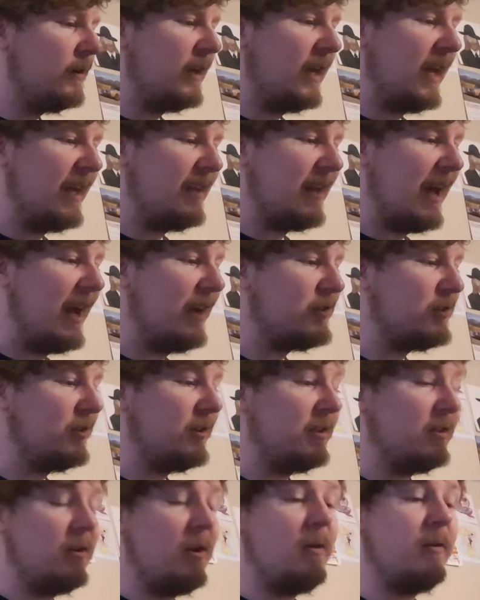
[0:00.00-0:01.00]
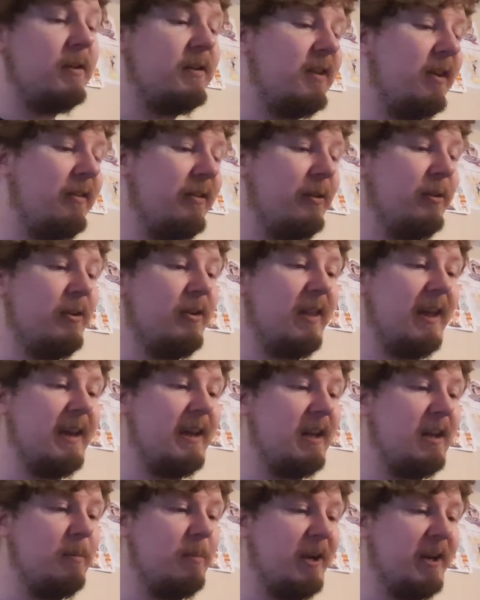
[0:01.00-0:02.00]
it actually, no, it doesn't look
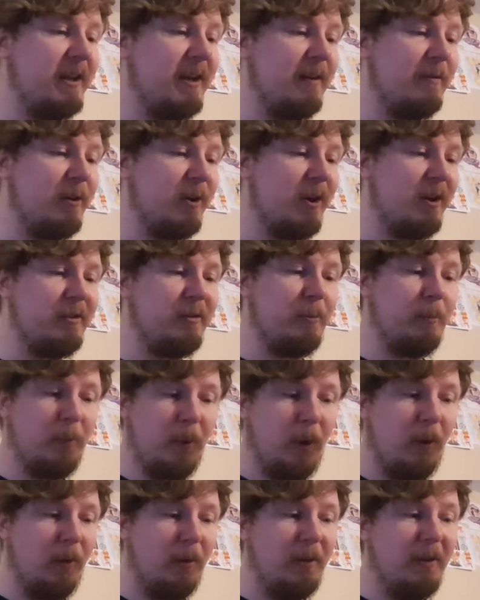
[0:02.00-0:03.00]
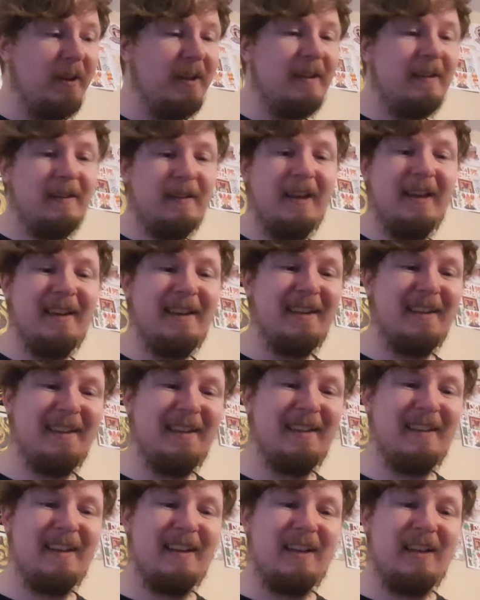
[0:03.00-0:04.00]
like anybody ever got to roll.
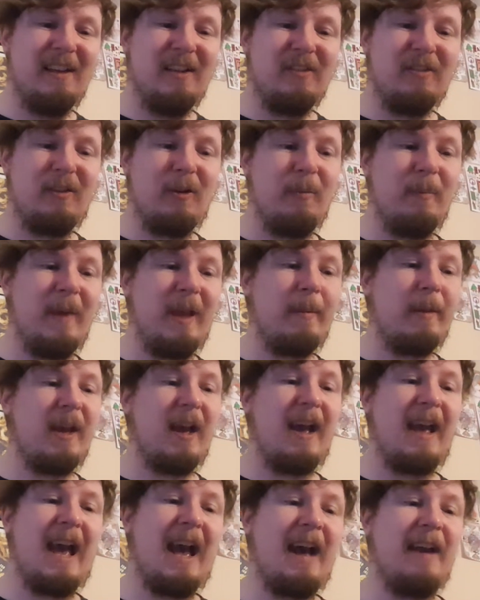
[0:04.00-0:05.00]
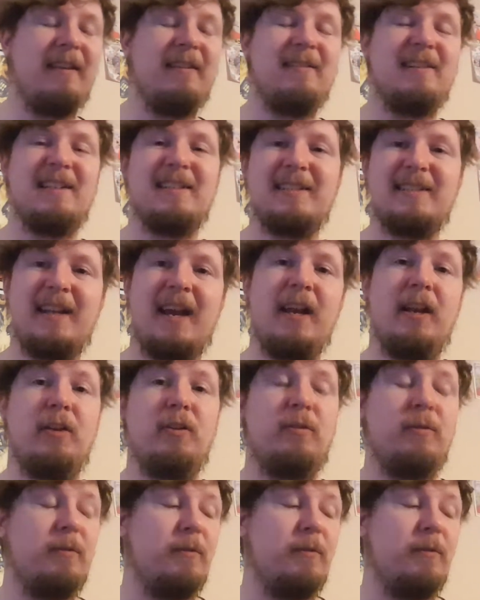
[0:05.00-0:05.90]
So maybe I hadn't decided to